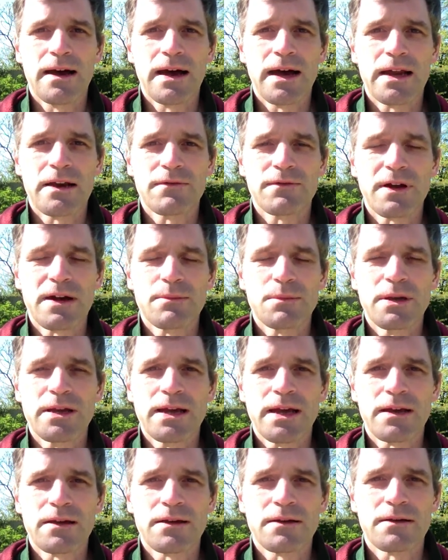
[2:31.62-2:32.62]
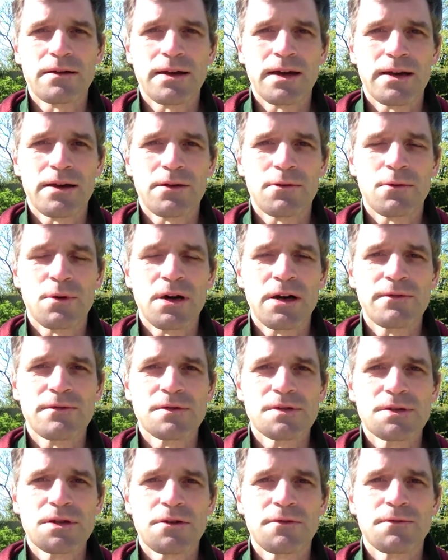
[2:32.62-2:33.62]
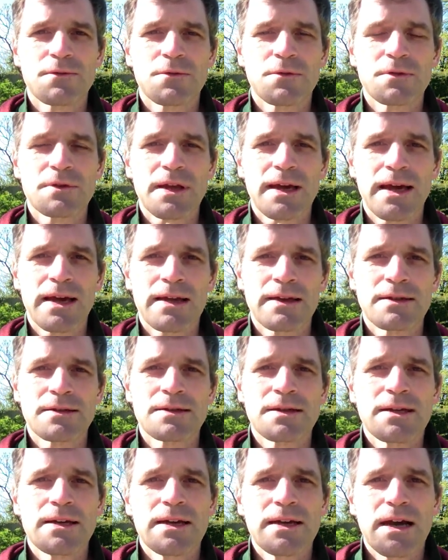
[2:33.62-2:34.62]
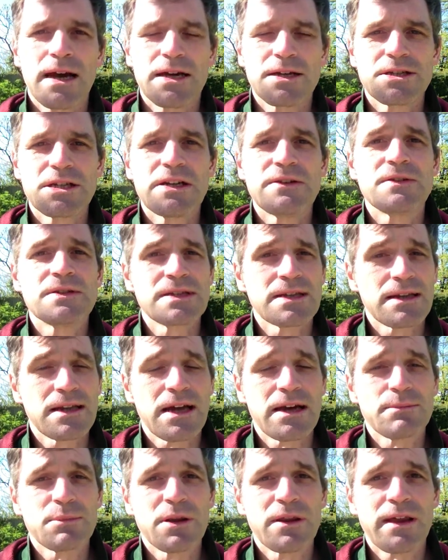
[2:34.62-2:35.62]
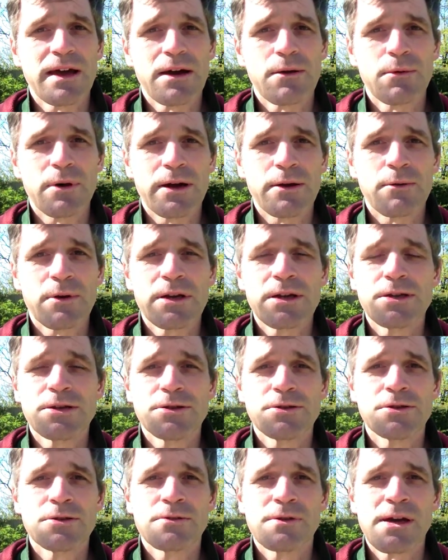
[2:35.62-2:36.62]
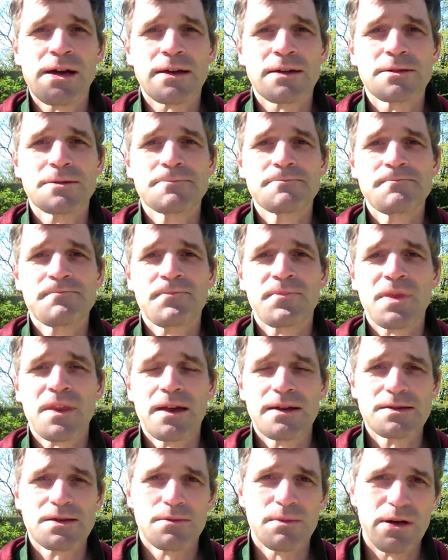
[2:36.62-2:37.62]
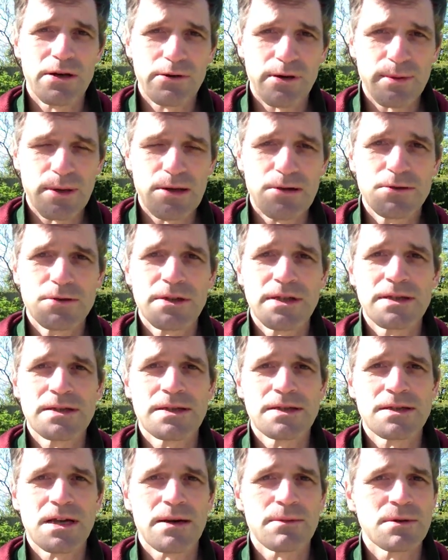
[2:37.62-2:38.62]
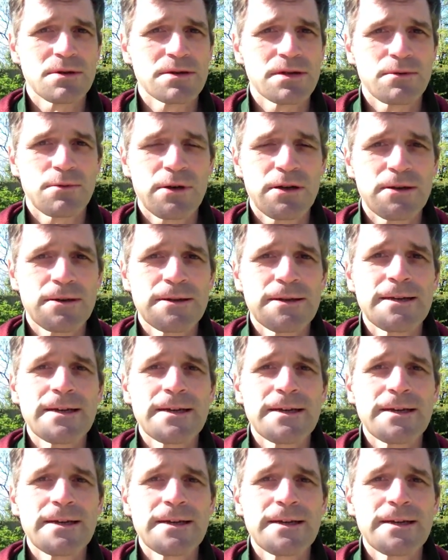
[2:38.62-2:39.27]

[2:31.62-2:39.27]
had a family, had a wife and so forth, and achieved his enlightenment that way? Why didn't you do that? So Milarepa looked at his disciple and said, well,